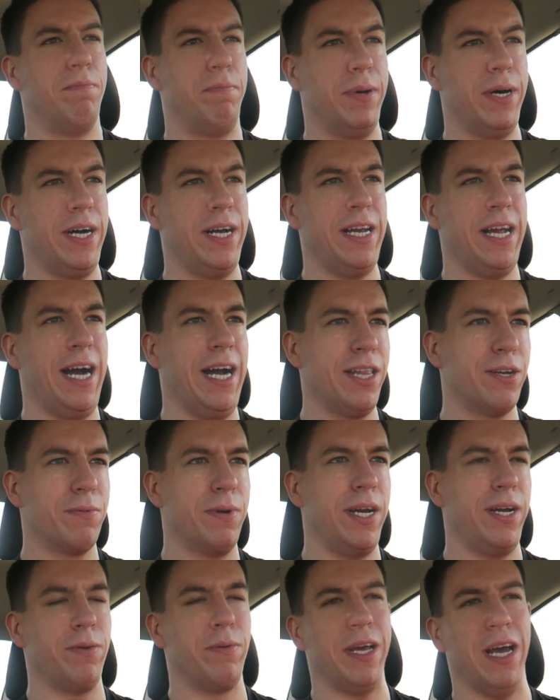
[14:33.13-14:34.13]
But either
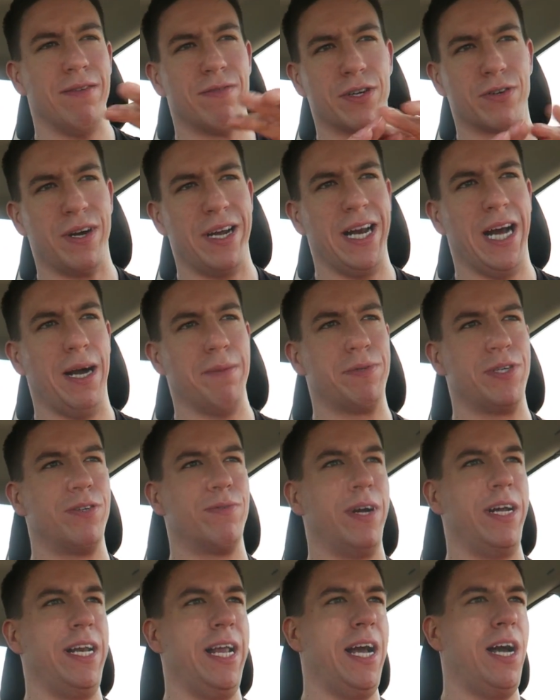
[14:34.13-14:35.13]
way, we have a great option
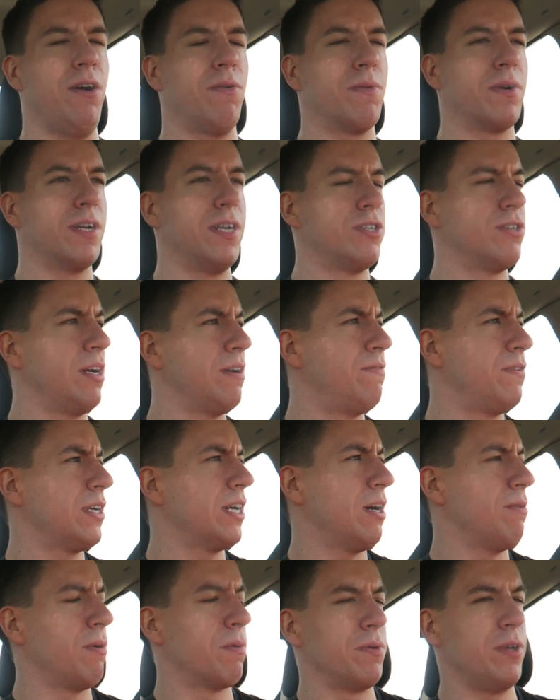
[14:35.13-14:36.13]
right now. We're gonna try to
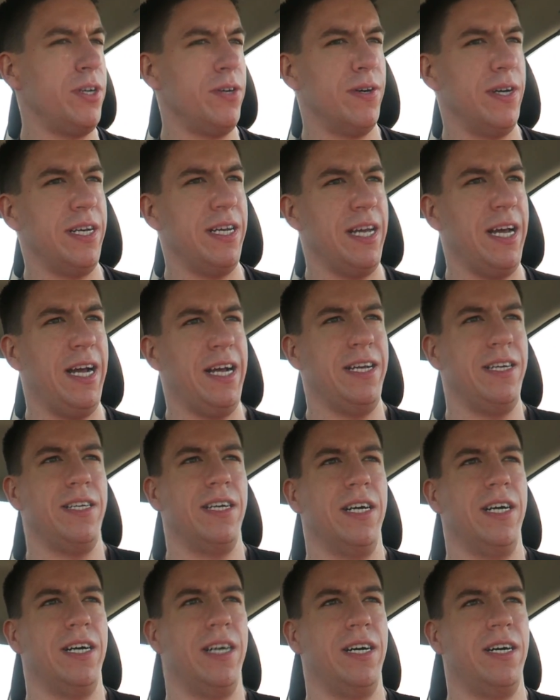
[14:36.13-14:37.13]
figure out what we're doing, and
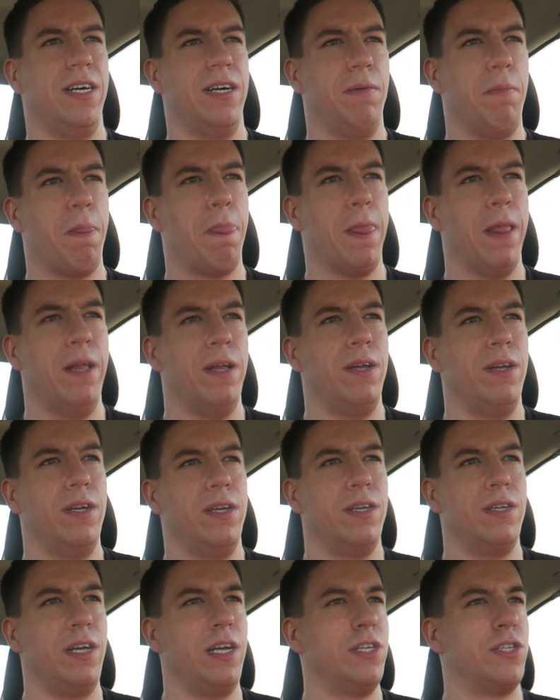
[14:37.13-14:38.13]

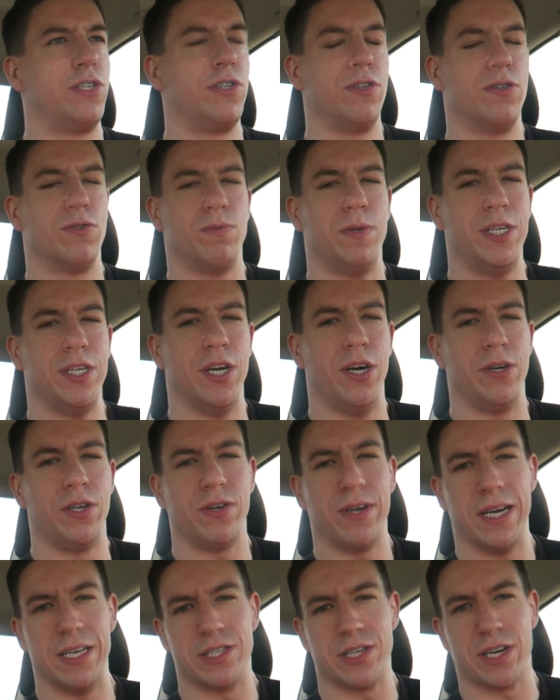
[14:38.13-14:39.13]
as soon as we know,
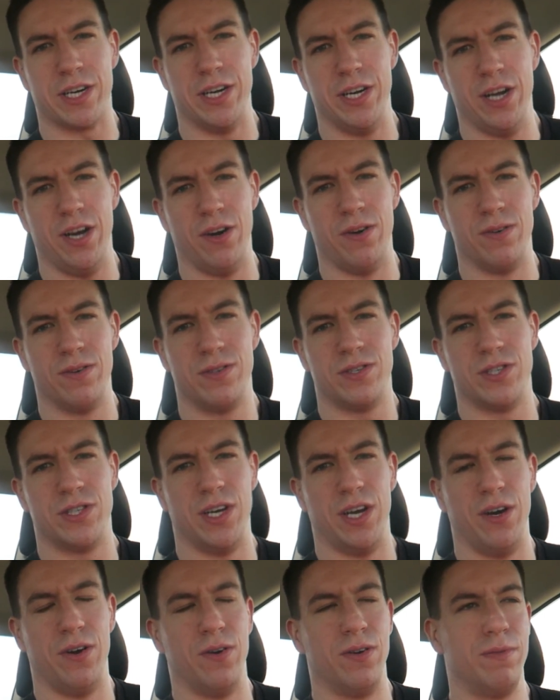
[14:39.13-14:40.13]
you guys are gonna know.
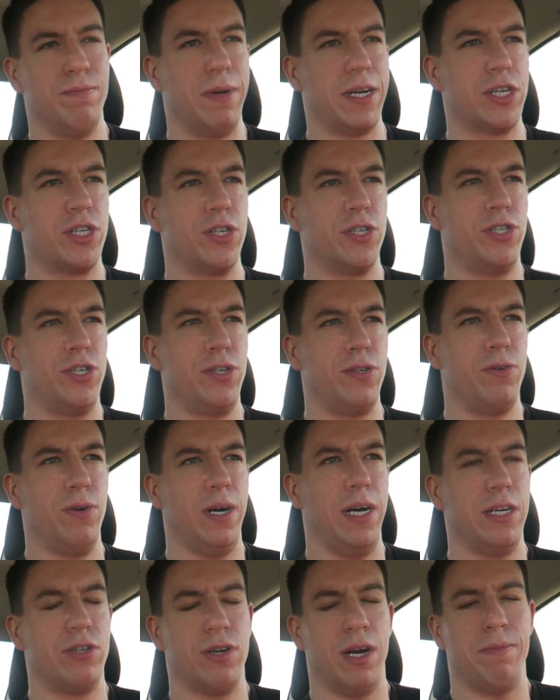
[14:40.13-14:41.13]
So make sure
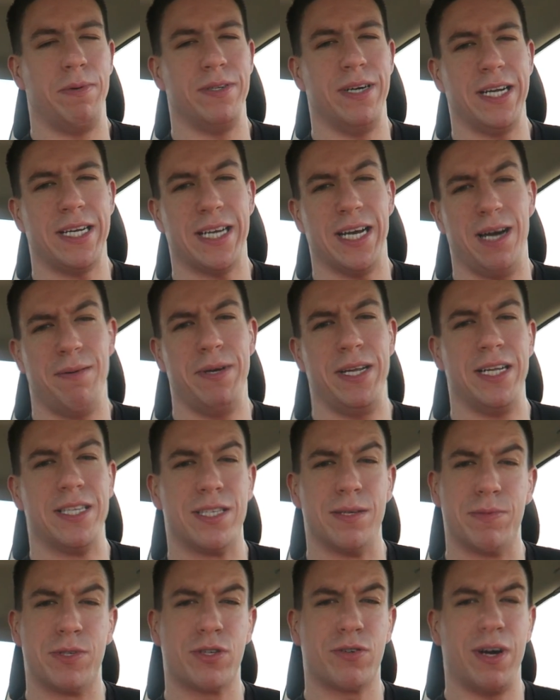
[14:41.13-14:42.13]
to drop a like, comment, and
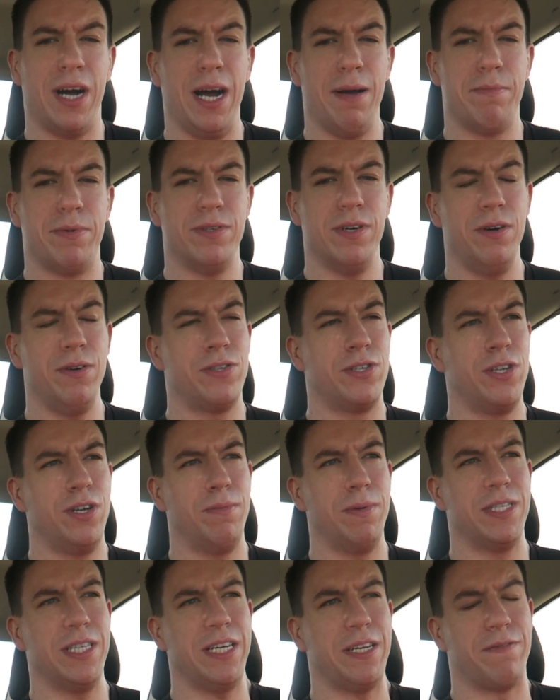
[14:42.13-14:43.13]
subscribe below so you
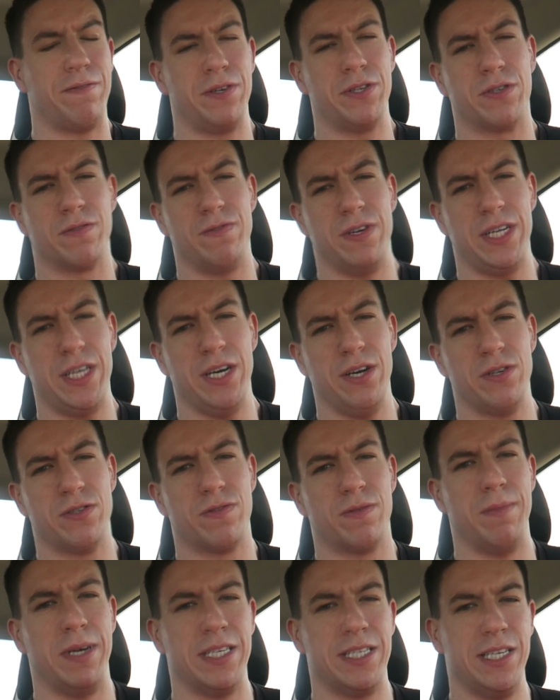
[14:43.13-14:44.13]
don't miss any future videos
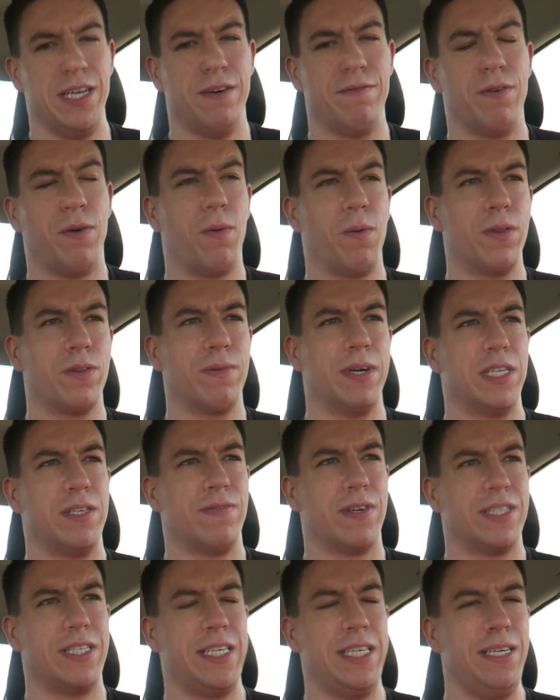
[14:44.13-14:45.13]
from myself or the rest
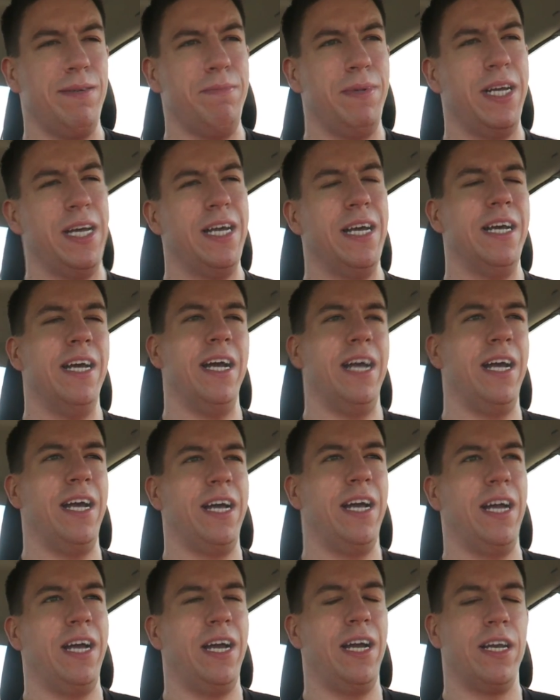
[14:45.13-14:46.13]
of our team.
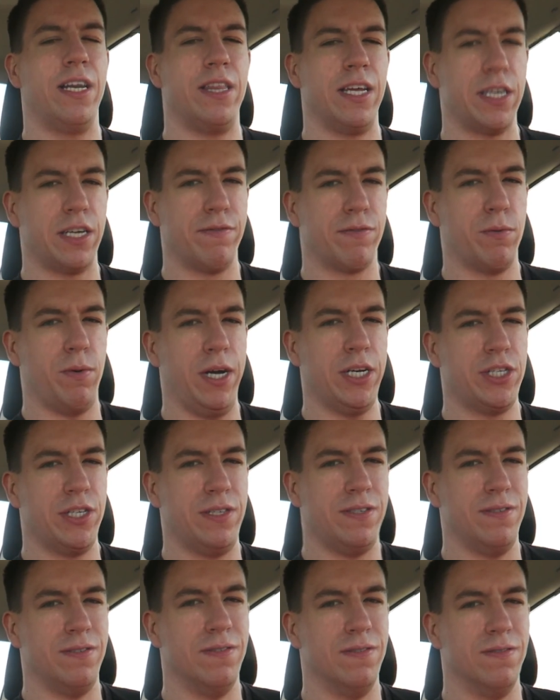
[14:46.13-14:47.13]
And thank you for watching.